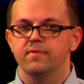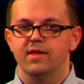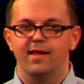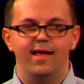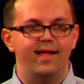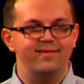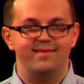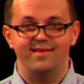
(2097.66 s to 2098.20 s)

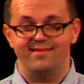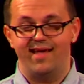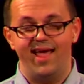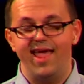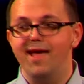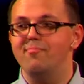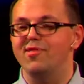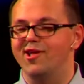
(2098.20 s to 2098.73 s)
God says, I
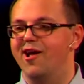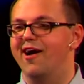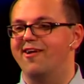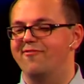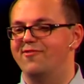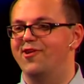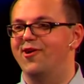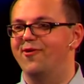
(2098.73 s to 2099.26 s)
am the God
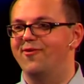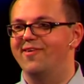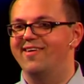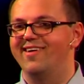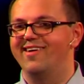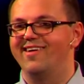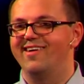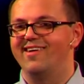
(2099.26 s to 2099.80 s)
of no.
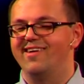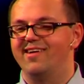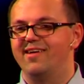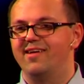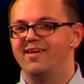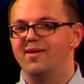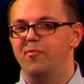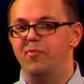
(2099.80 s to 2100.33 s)

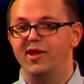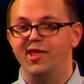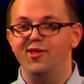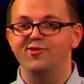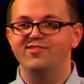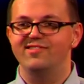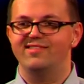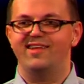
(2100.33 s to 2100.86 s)
But he
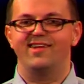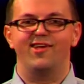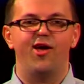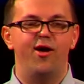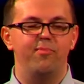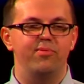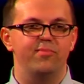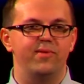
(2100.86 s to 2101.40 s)
uses it as a
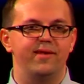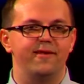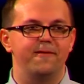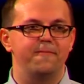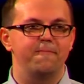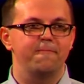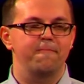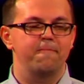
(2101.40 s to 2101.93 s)
compliment.
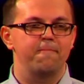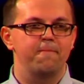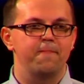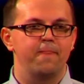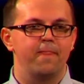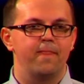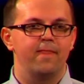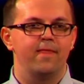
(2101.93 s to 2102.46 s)

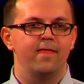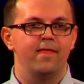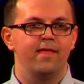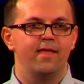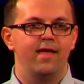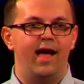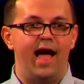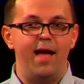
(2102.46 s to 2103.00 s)

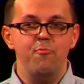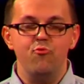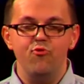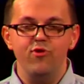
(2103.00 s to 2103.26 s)
I'm